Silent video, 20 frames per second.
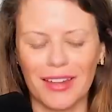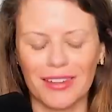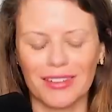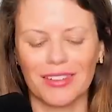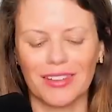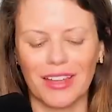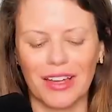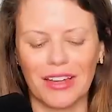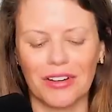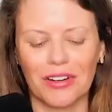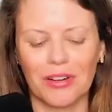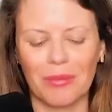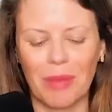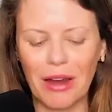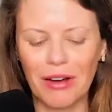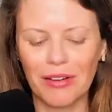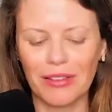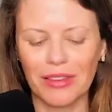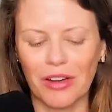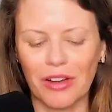is a standard
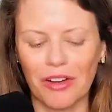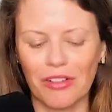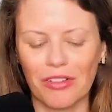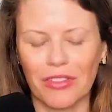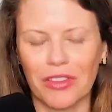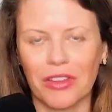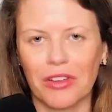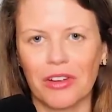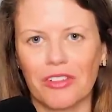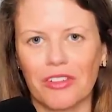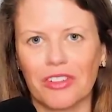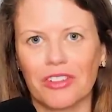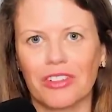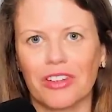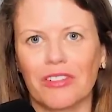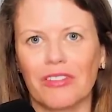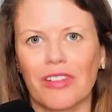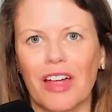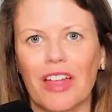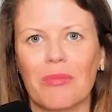apparently over at the
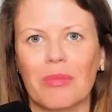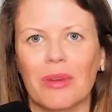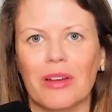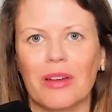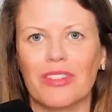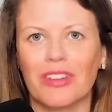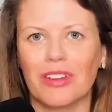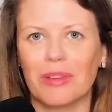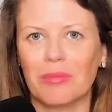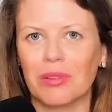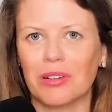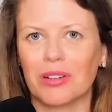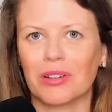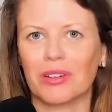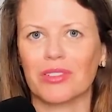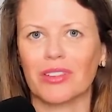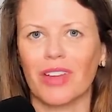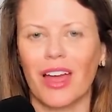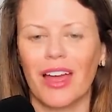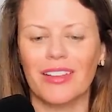University of Lethbridge in
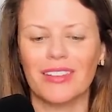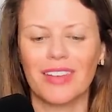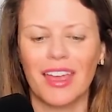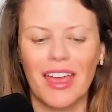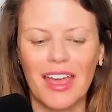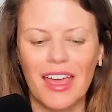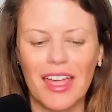political science.